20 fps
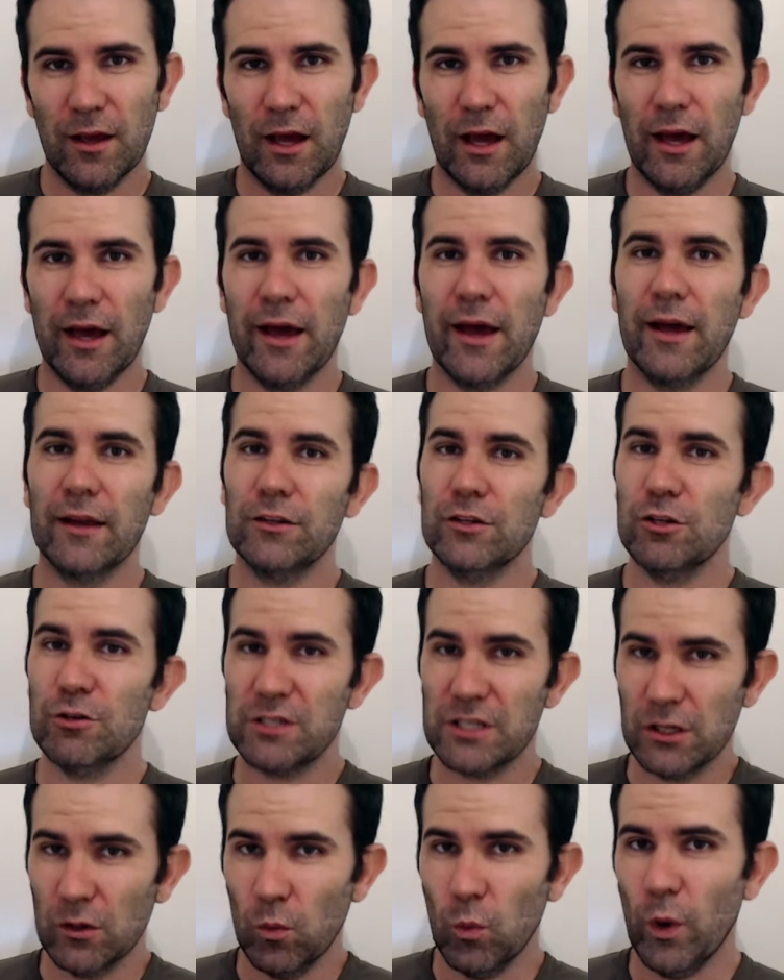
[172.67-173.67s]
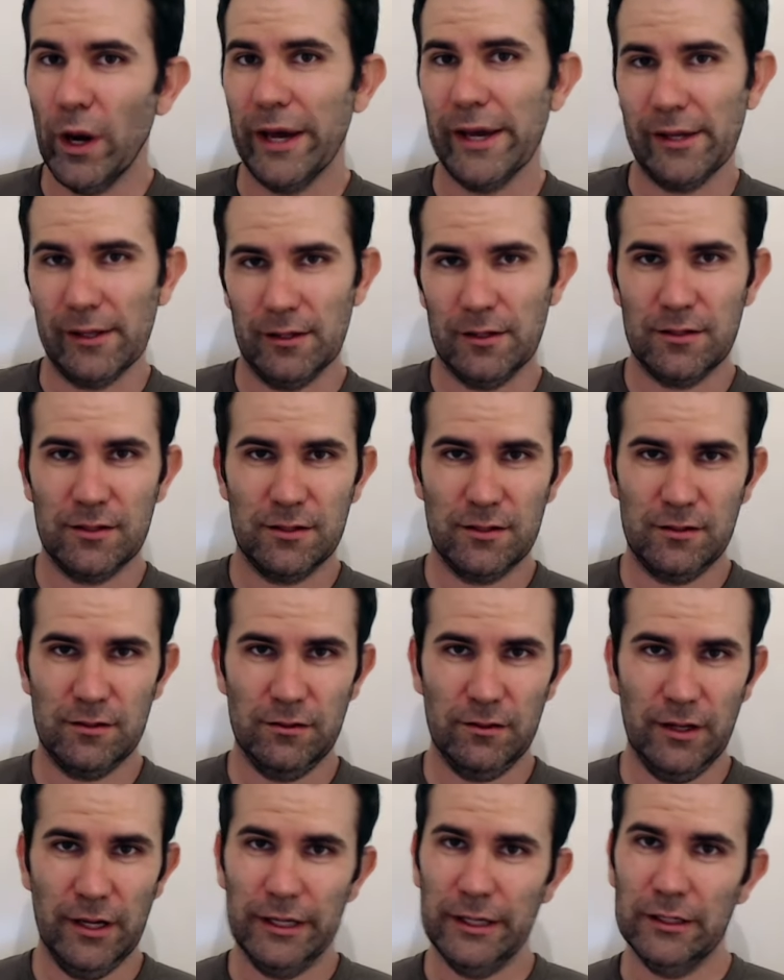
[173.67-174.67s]
and using
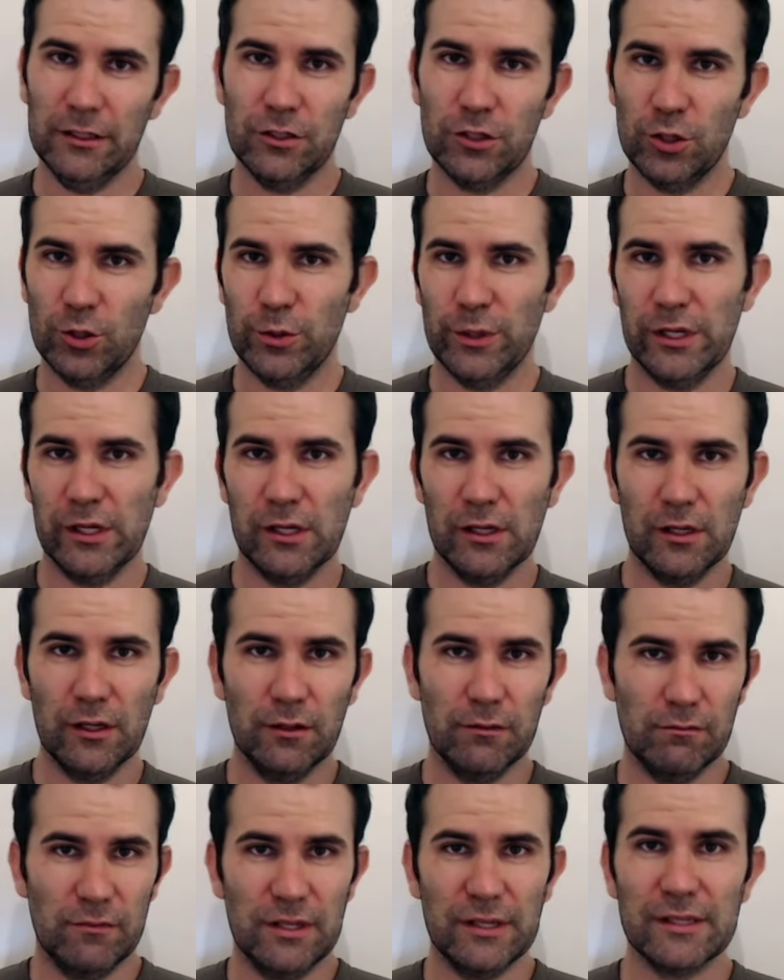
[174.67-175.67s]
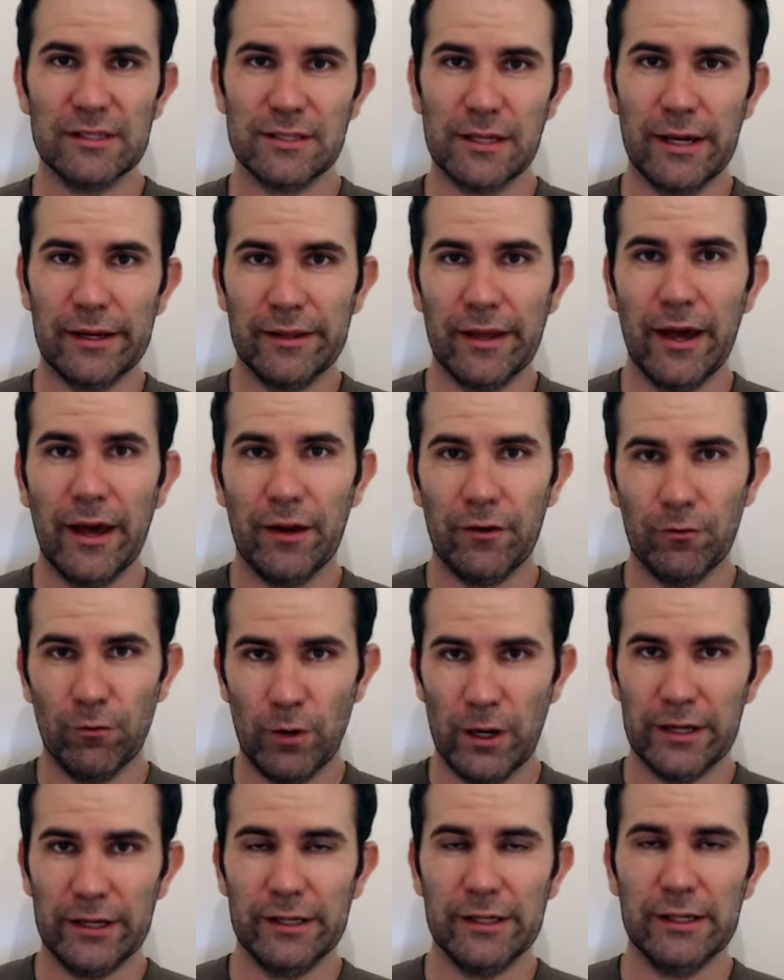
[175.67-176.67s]
weights and doing things like that,
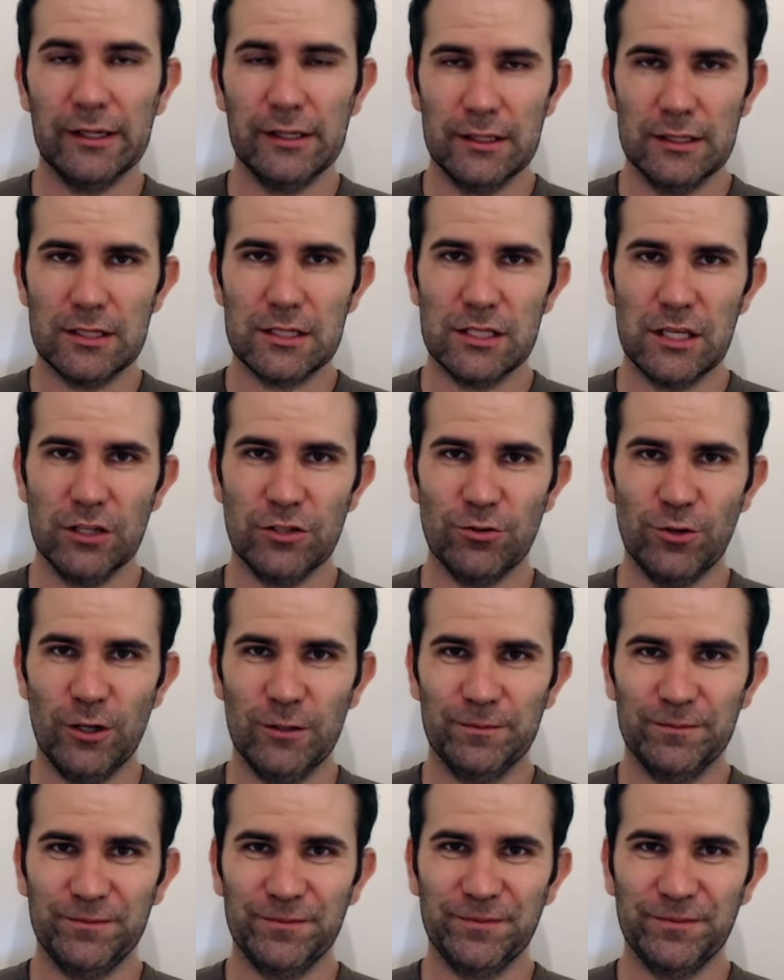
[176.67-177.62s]
running and etc.